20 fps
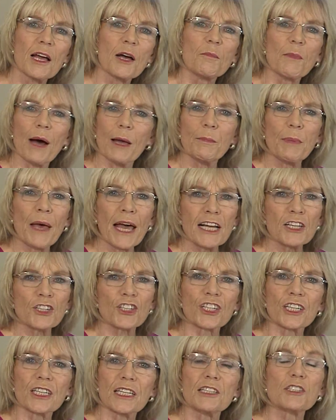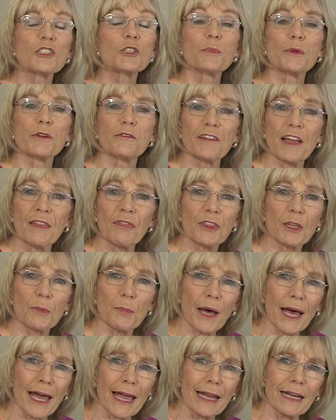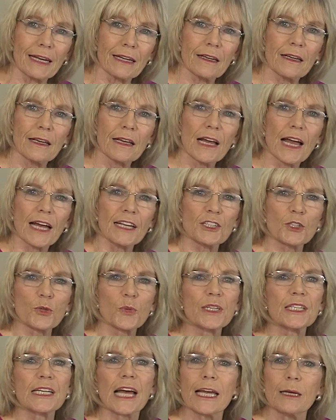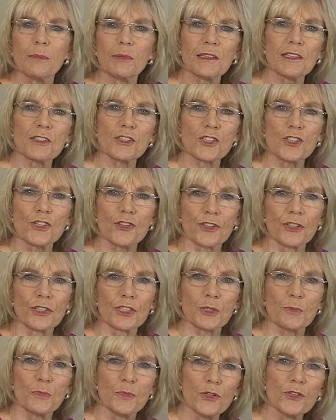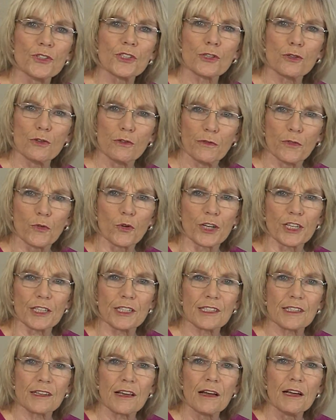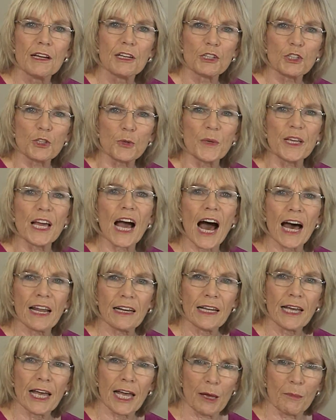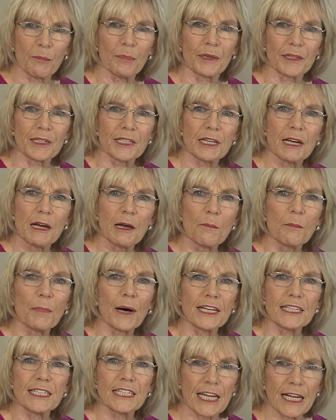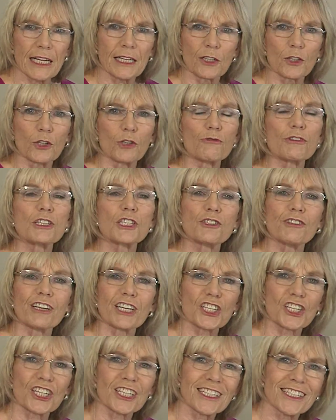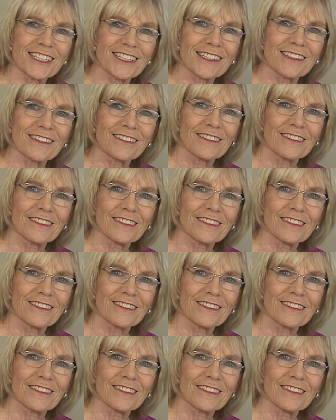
My passion is to prevent the pain and to enable the student's musical voice to be unhampered by technical restrictions.